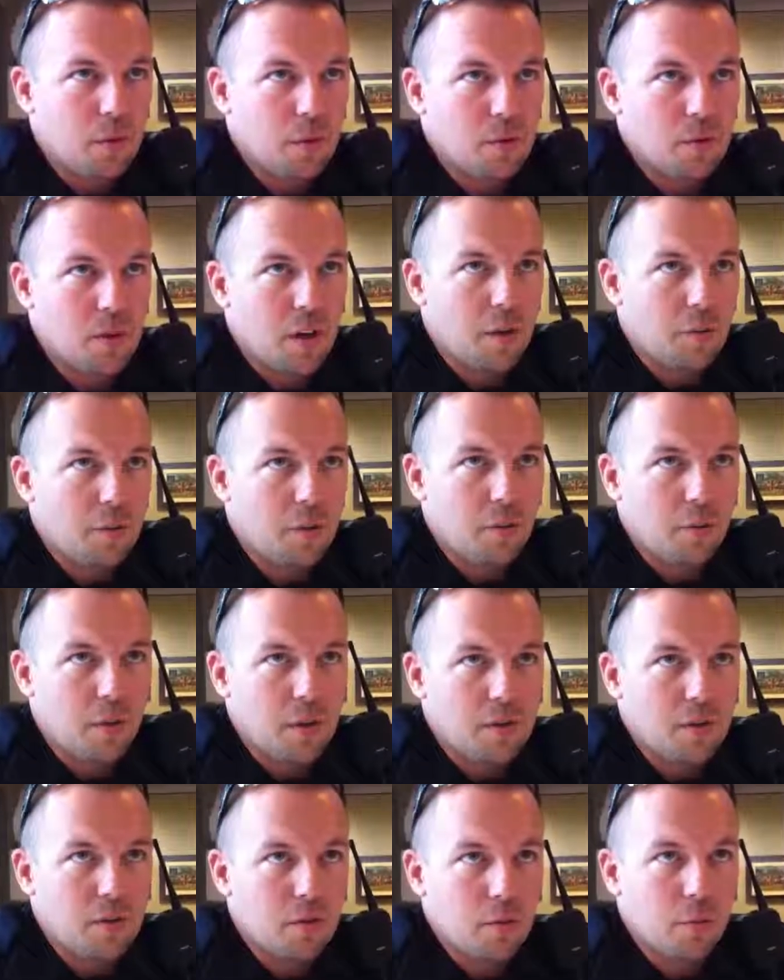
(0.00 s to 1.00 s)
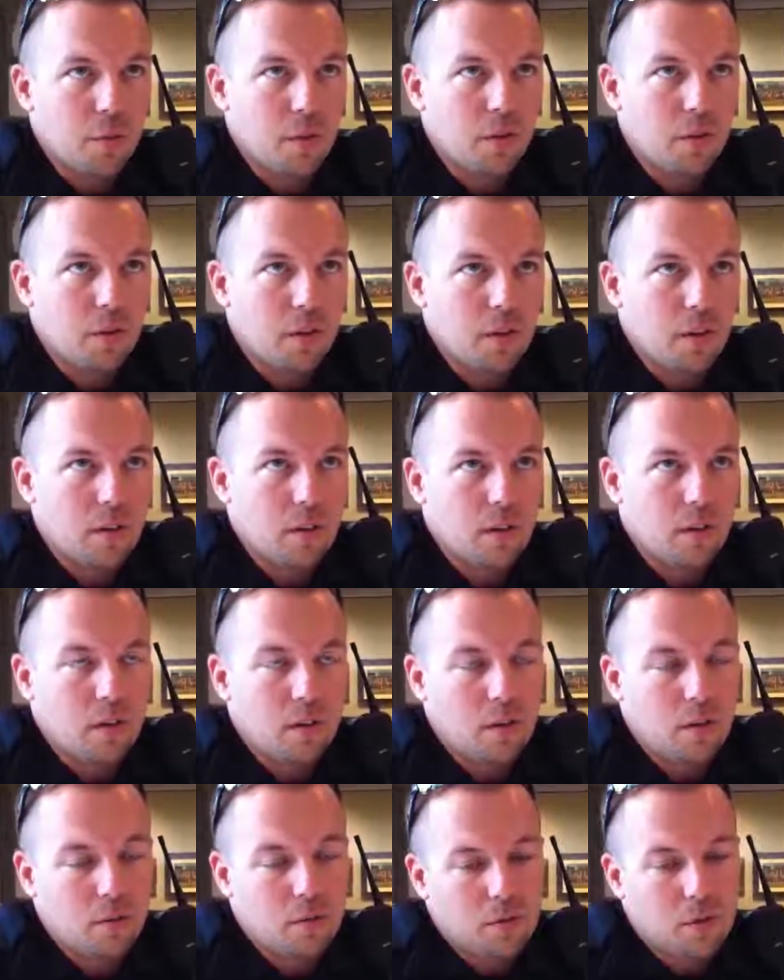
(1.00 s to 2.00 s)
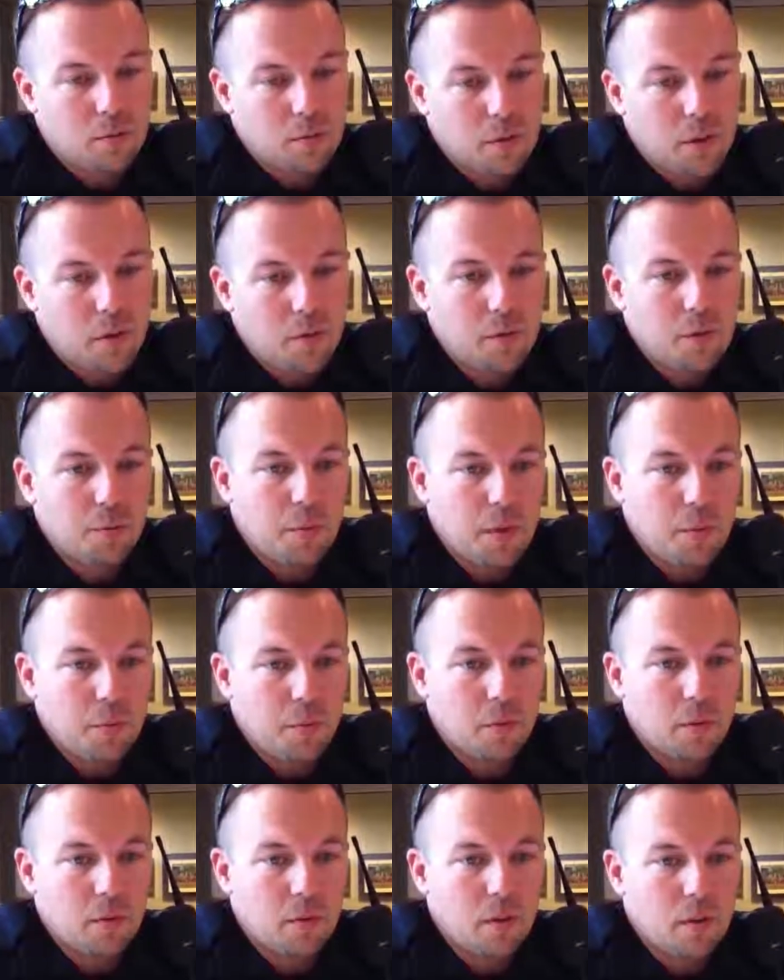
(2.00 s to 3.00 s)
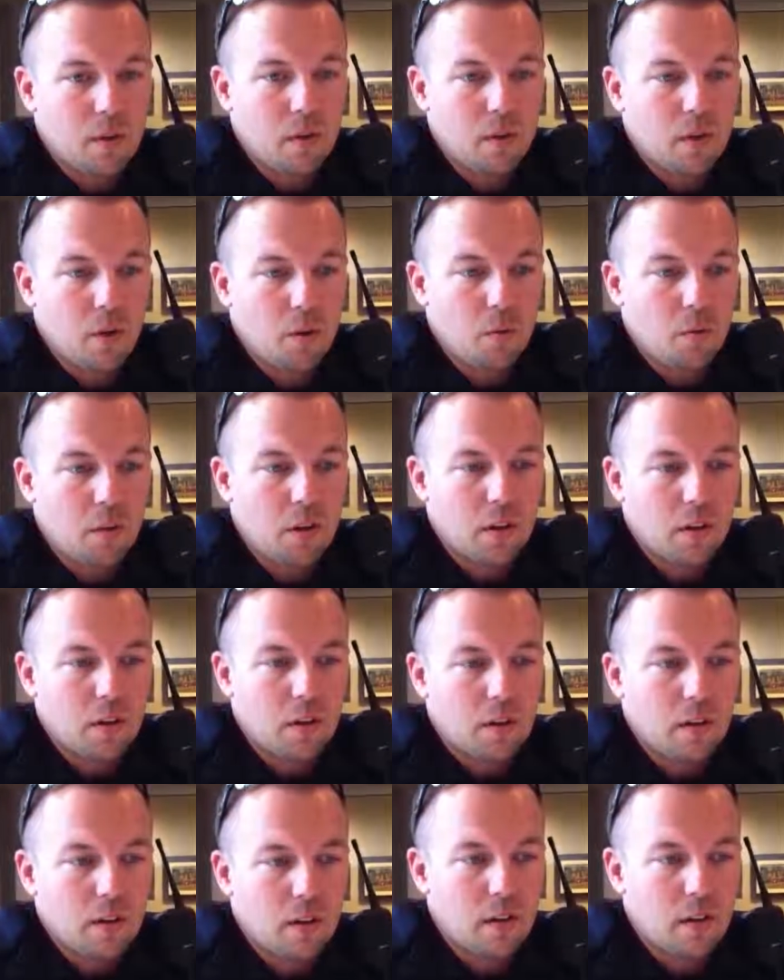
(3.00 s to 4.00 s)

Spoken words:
do your job to the best of your ability, and you know sometimes people don't think